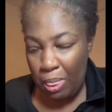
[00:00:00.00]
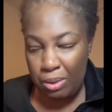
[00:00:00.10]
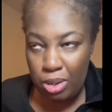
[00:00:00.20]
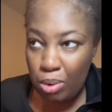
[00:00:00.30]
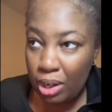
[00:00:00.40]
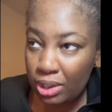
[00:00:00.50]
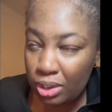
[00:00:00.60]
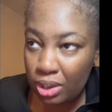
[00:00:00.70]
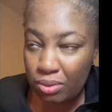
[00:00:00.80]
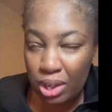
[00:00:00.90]
He walks to the
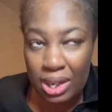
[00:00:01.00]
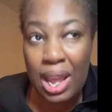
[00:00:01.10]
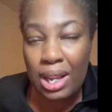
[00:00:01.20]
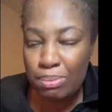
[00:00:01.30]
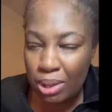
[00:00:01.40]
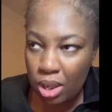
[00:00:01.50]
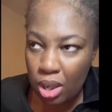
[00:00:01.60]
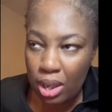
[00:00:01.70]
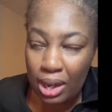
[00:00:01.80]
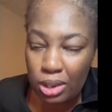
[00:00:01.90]
self-check. He asked me,
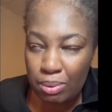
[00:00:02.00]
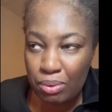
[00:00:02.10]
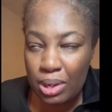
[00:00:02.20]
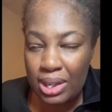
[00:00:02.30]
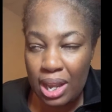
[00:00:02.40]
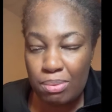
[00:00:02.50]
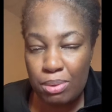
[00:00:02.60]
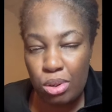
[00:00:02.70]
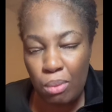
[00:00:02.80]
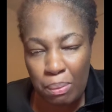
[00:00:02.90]
actually before that he asked me, do
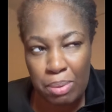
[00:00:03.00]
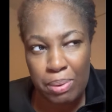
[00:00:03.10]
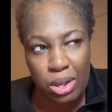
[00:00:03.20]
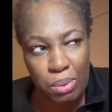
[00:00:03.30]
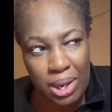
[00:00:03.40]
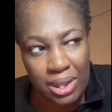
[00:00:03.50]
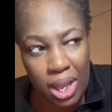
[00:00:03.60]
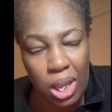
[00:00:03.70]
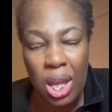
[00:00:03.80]
you want me to get you anything?